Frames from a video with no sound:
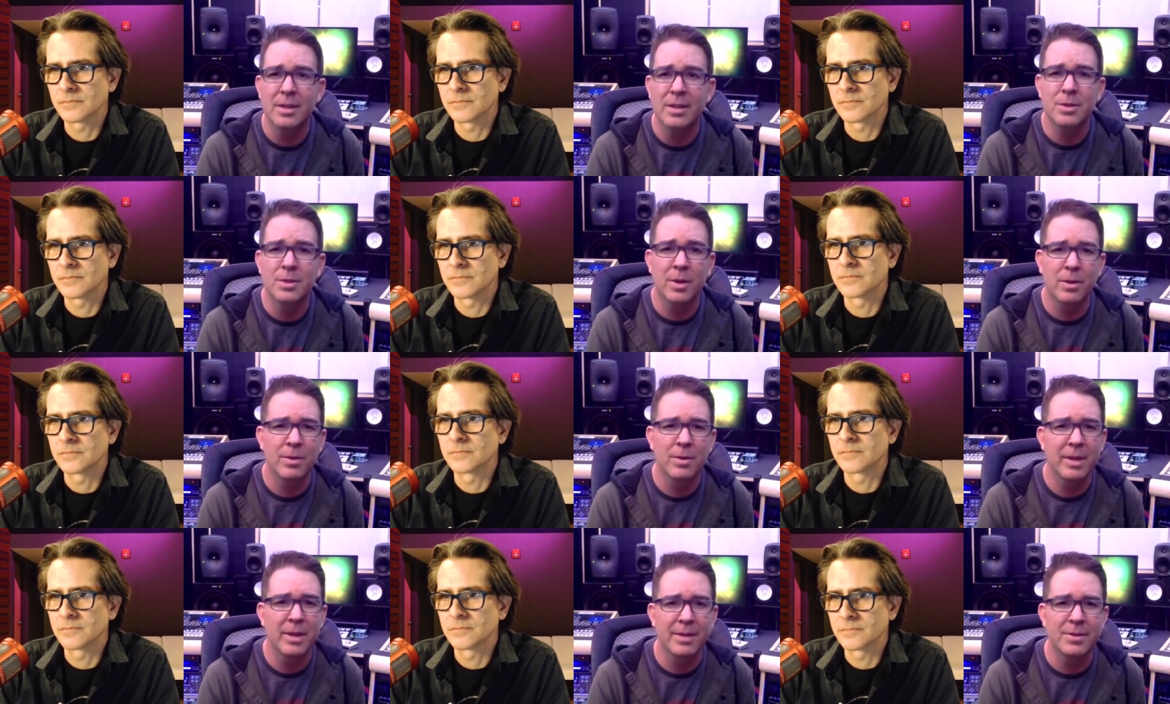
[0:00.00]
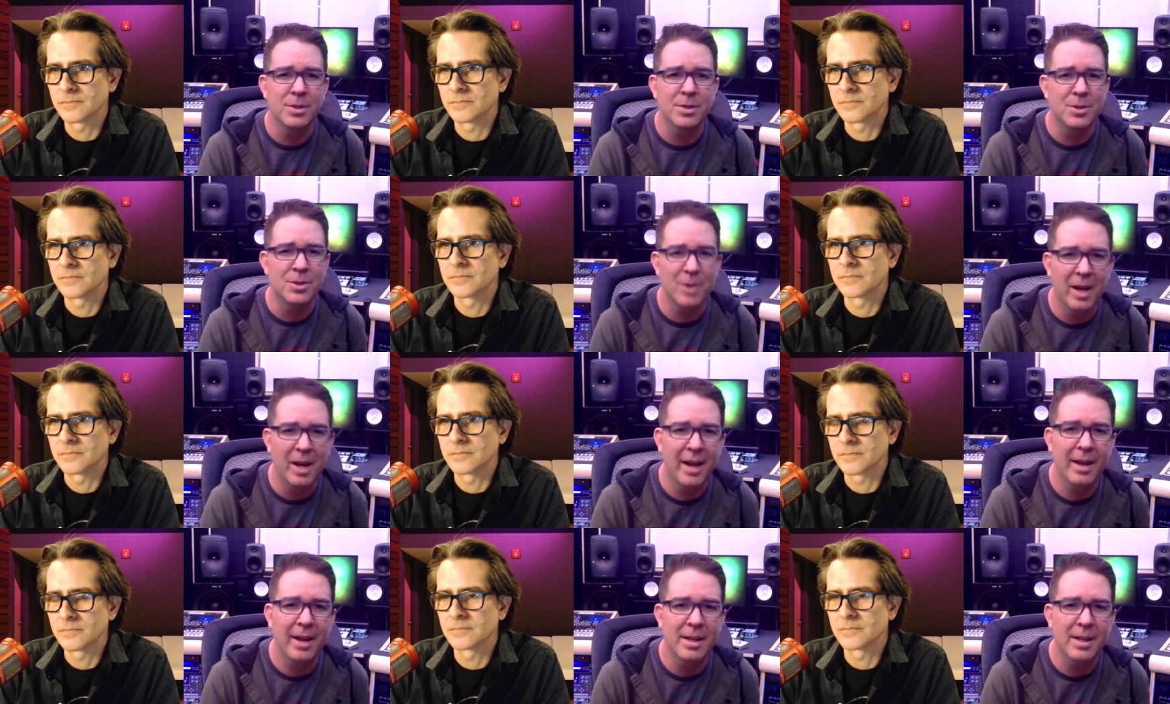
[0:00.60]
Speaker 1: So I don't really have to
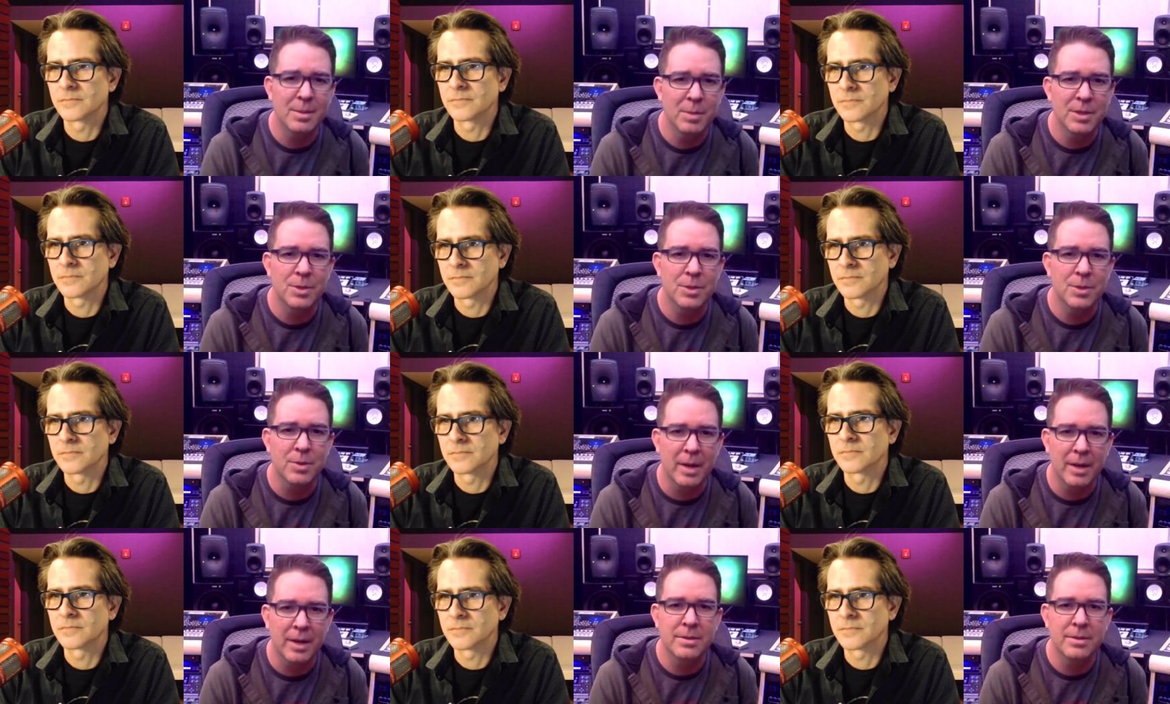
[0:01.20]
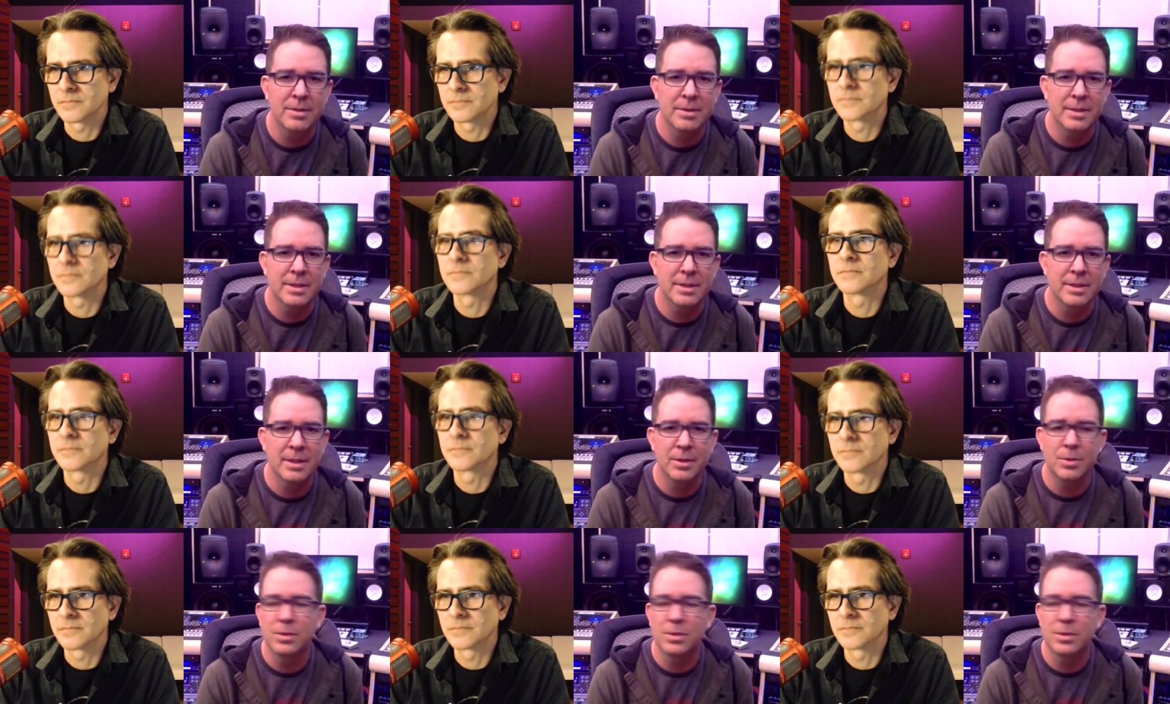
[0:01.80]
drag as much around as I
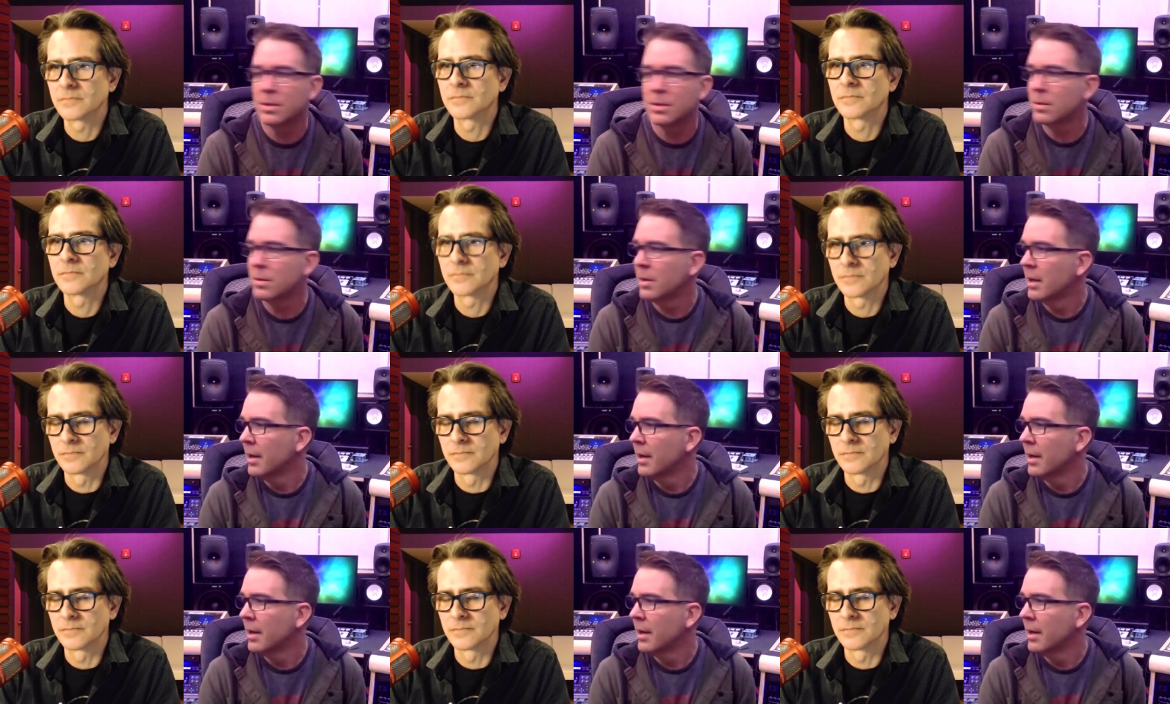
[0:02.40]
used to.